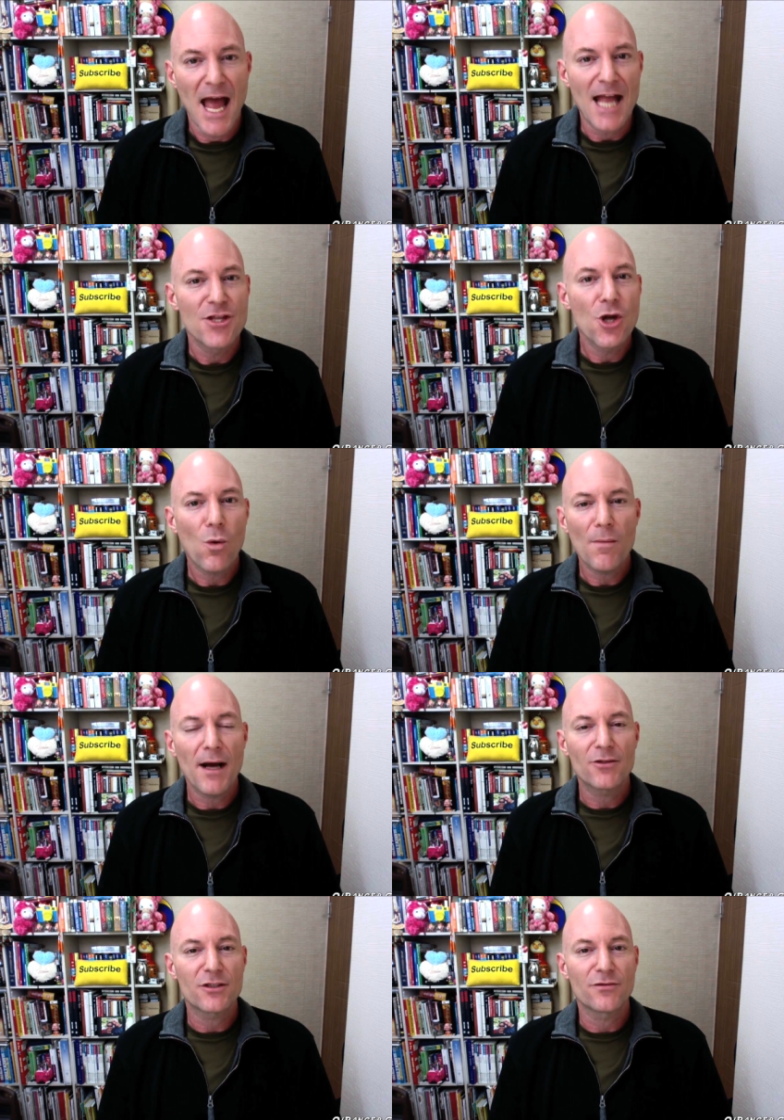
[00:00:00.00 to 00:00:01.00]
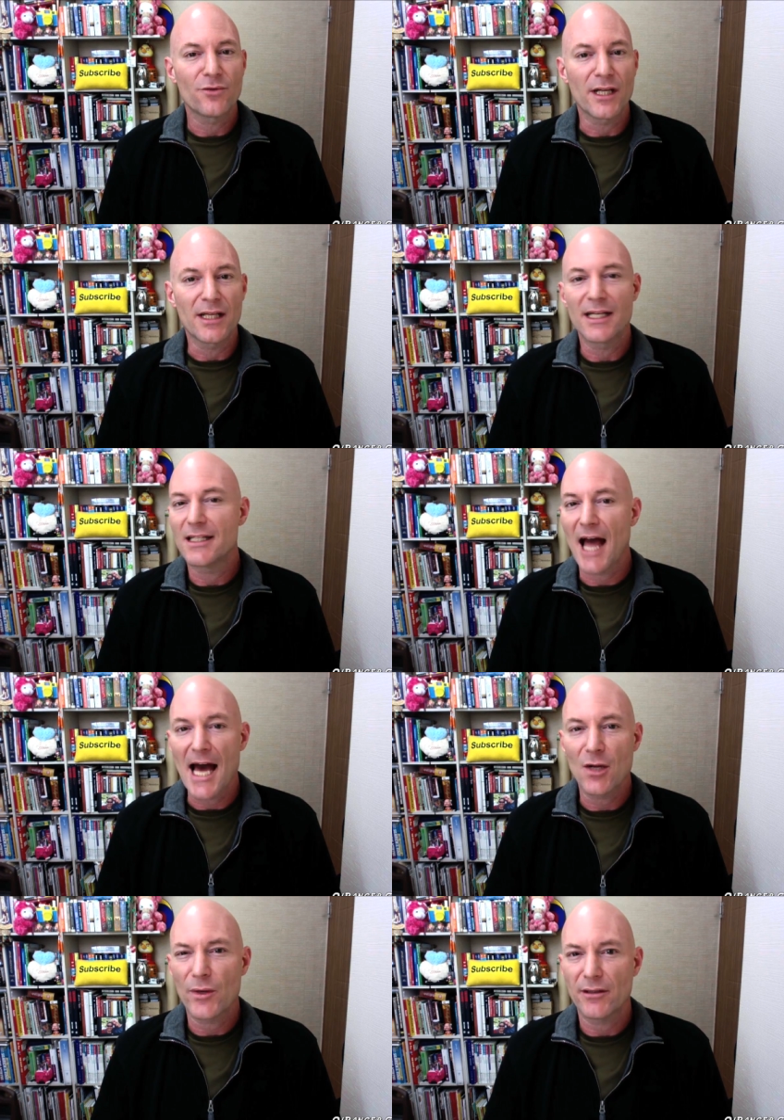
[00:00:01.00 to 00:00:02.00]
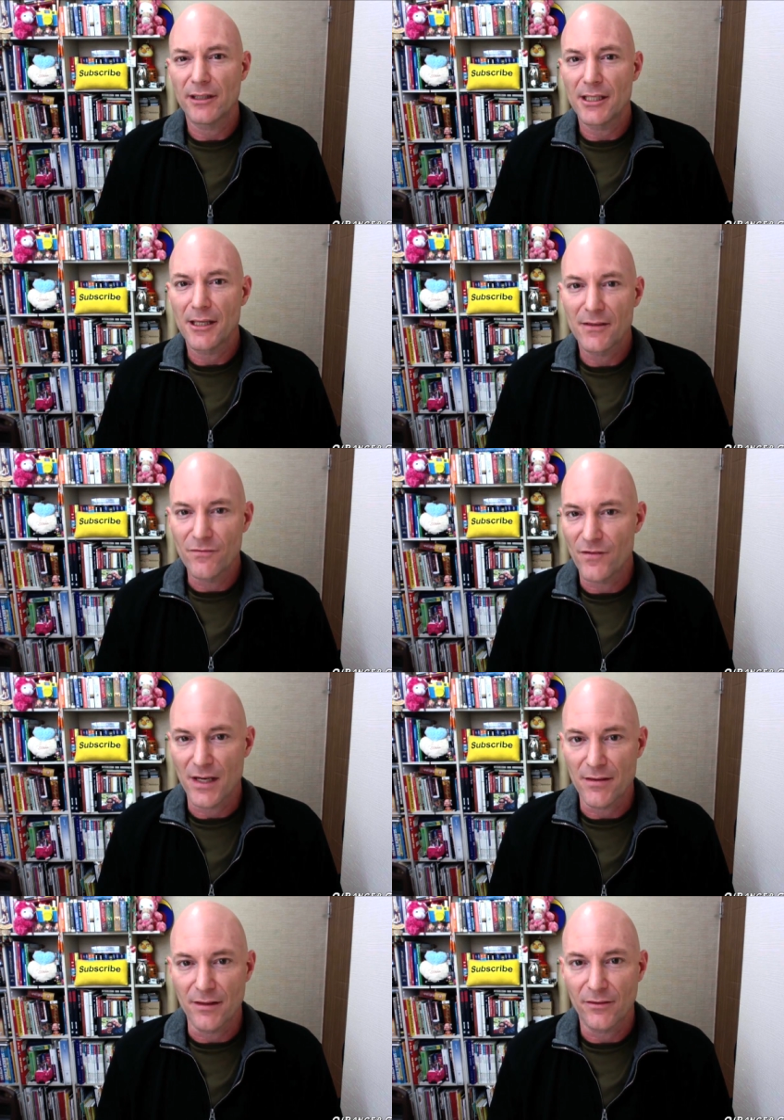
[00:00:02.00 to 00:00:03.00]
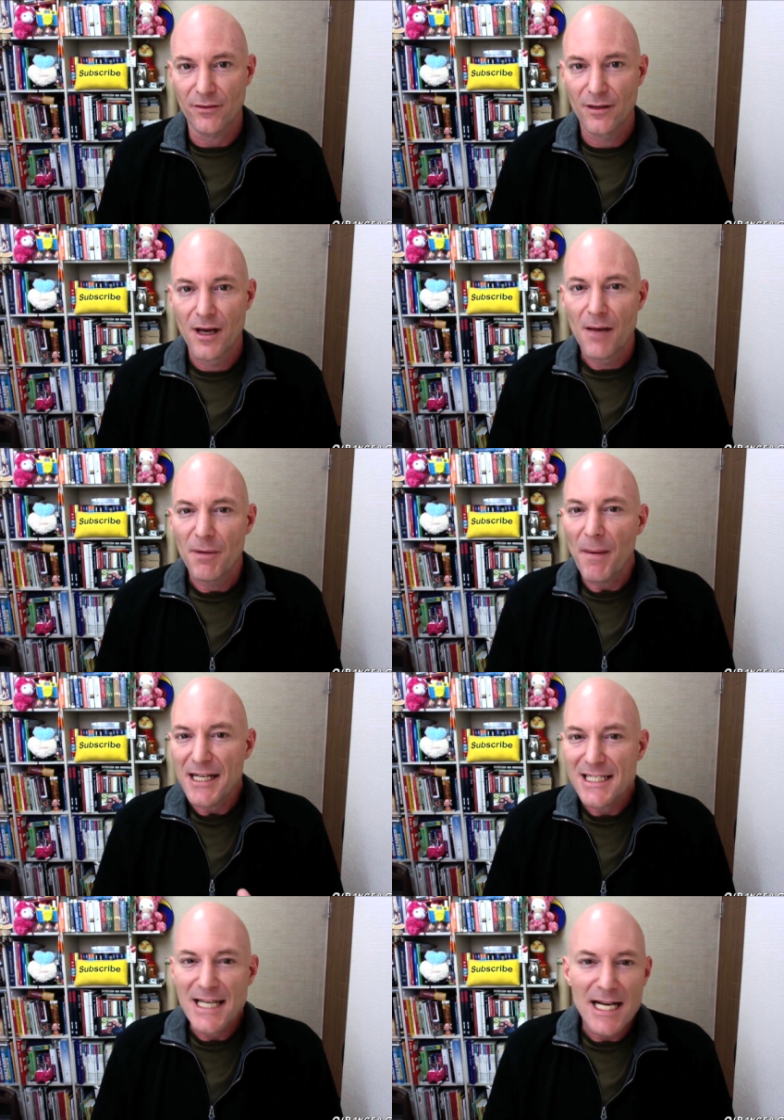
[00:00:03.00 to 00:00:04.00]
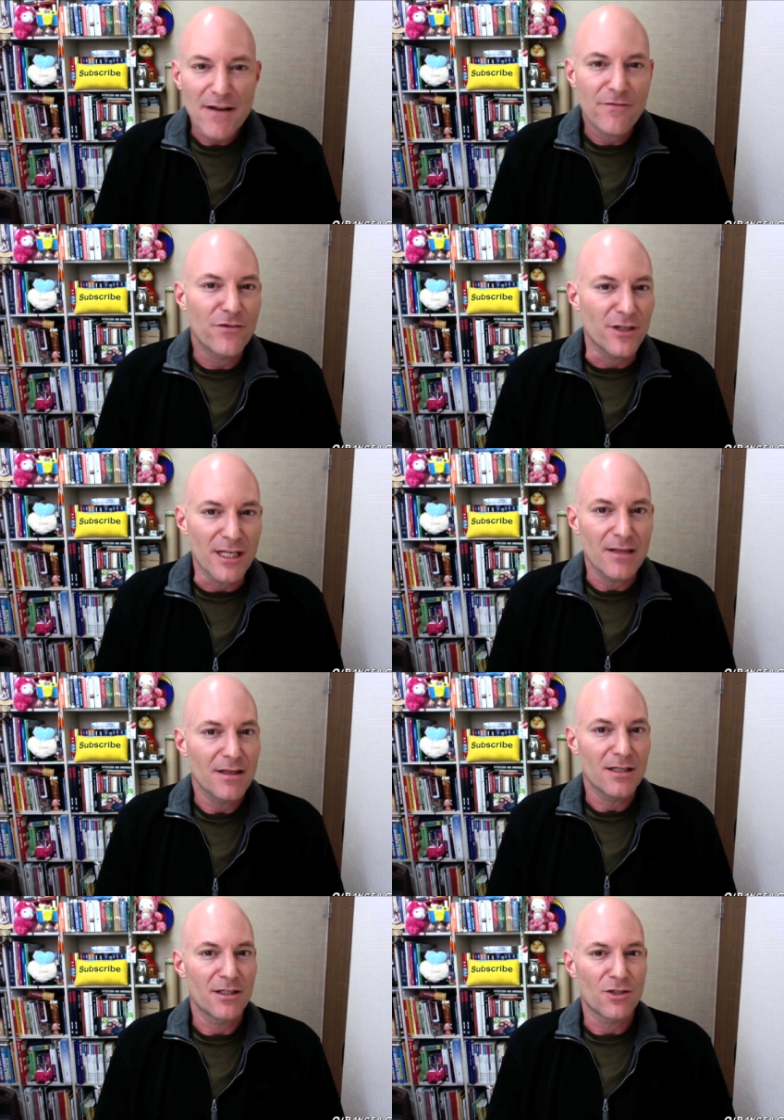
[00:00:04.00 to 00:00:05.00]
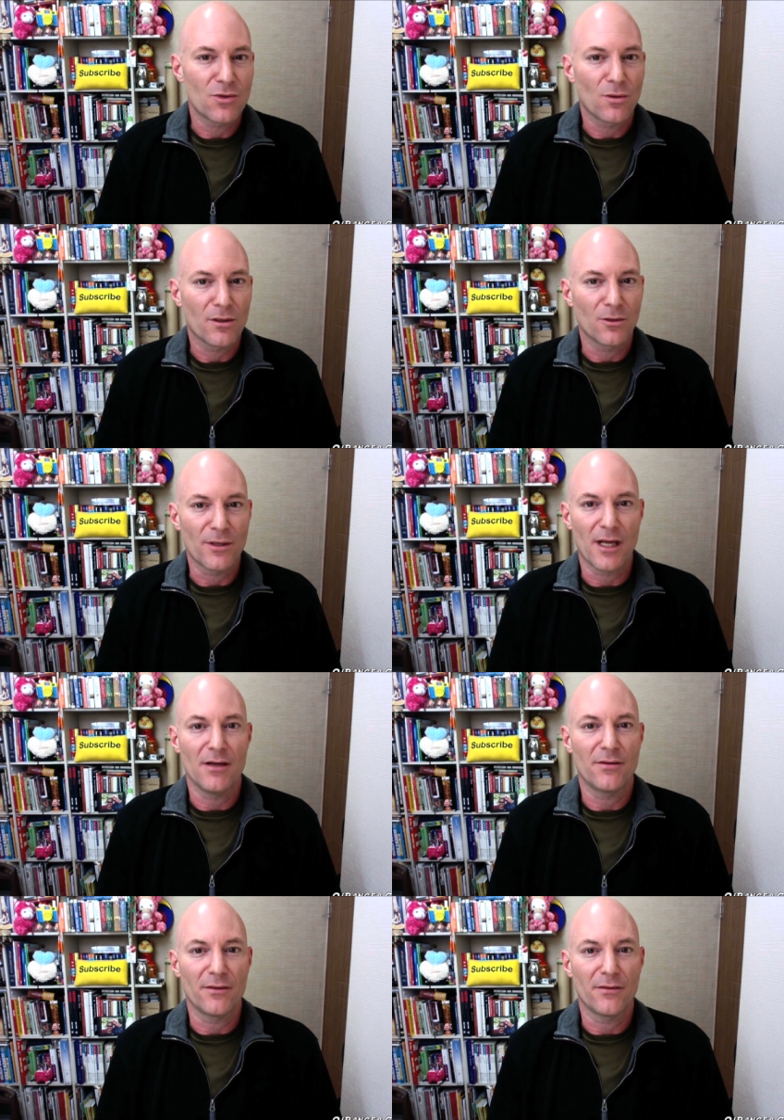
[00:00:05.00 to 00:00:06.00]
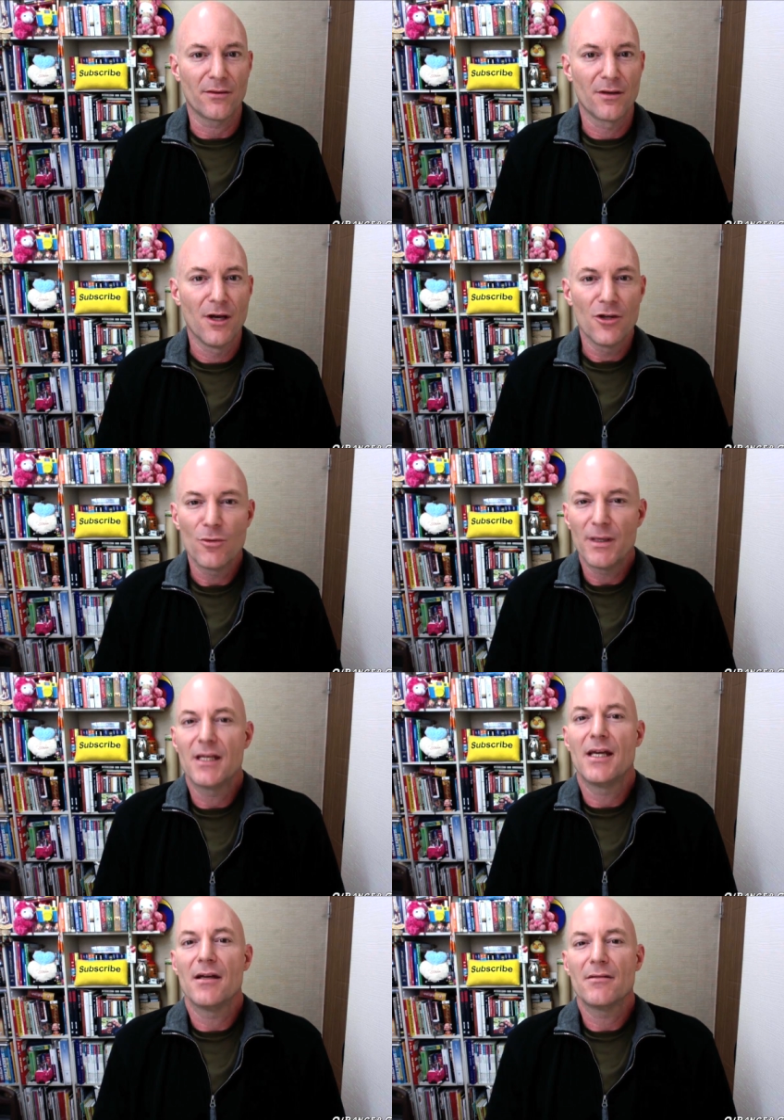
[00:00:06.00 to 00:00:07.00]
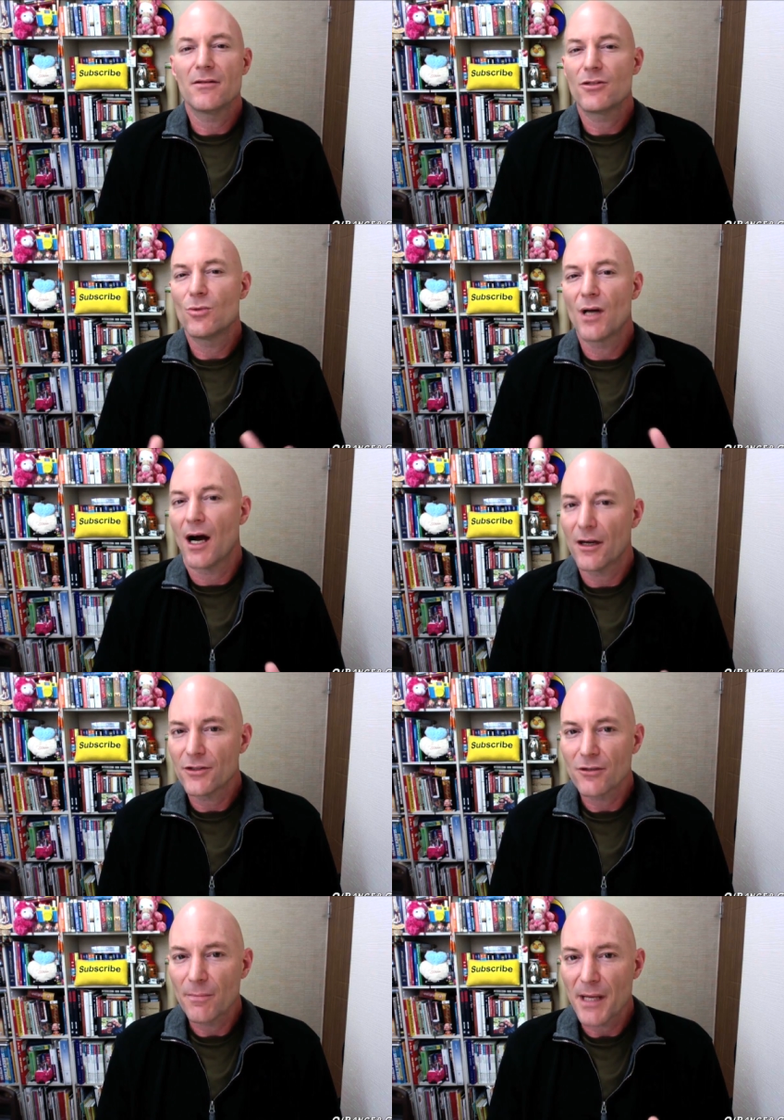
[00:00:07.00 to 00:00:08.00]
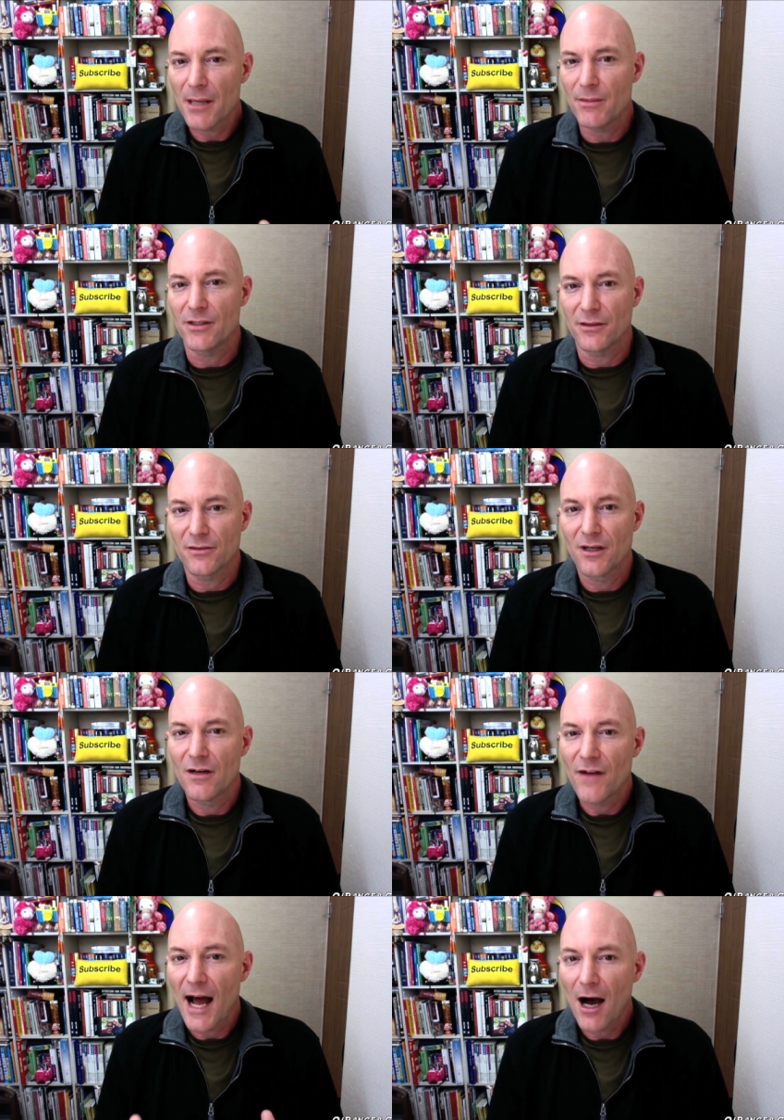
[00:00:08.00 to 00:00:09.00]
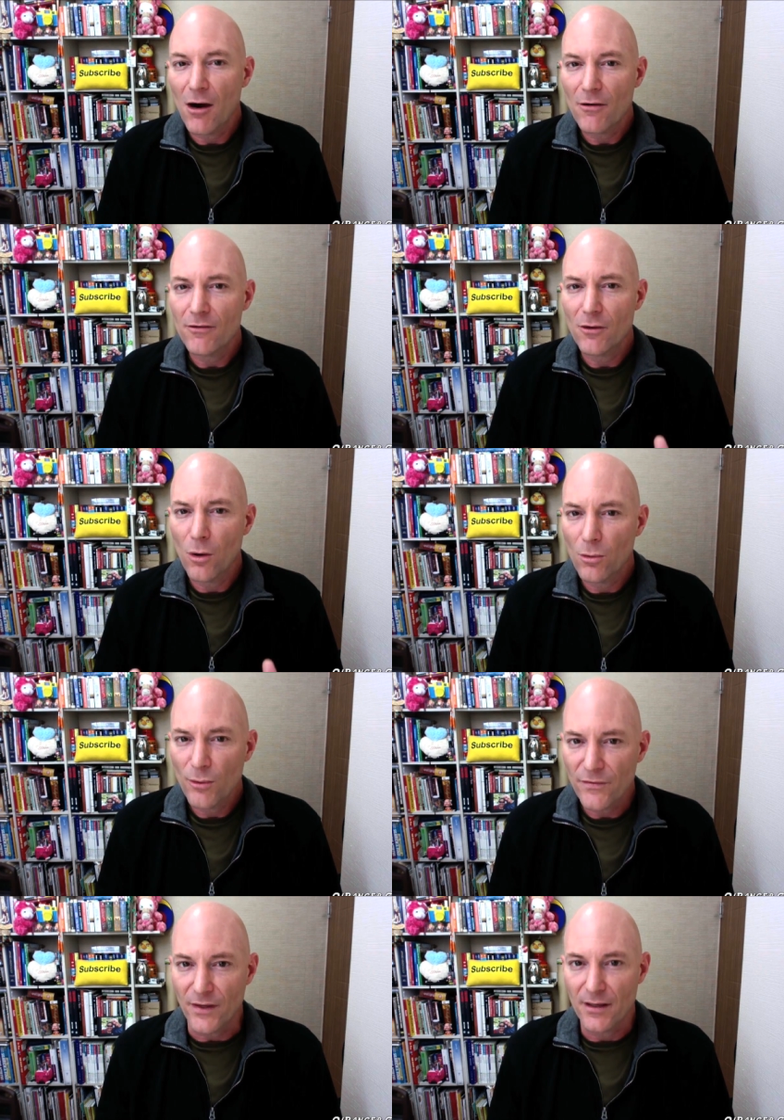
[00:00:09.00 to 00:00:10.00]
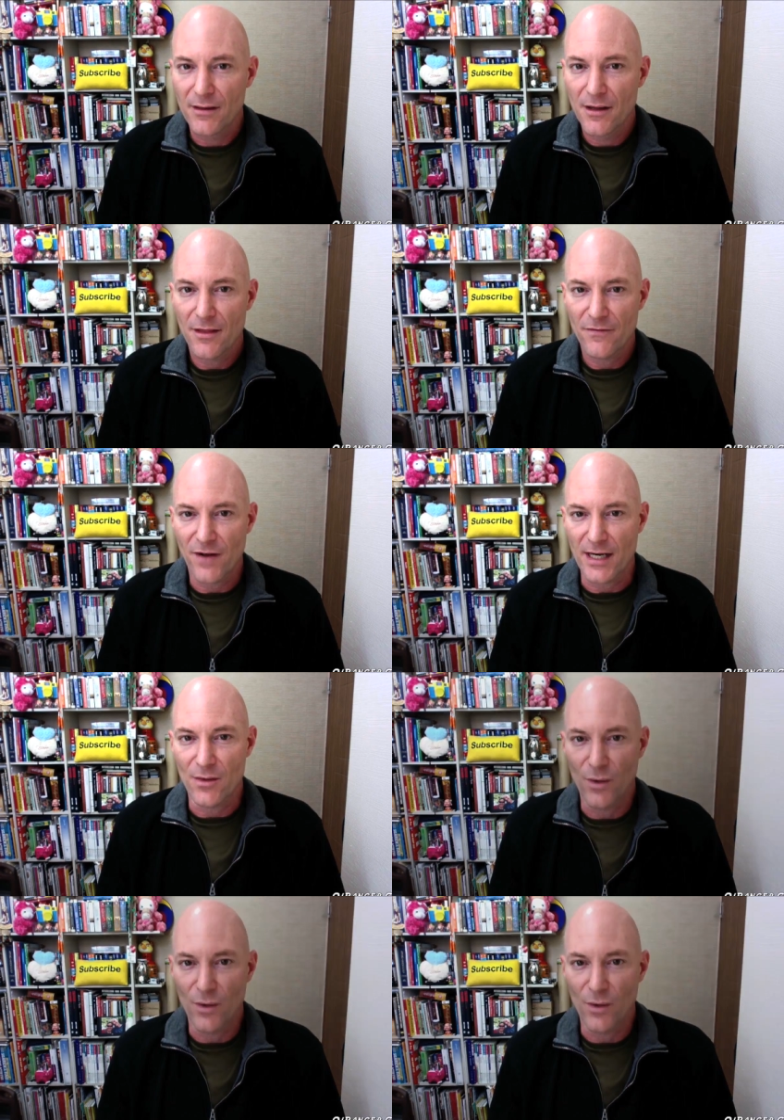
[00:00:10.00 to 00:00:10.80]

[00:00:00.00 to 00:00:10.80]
and no amount of reading can adequately convey this. But by setting foot in these historic locations, you begin to conjure up images of how horrific the fighting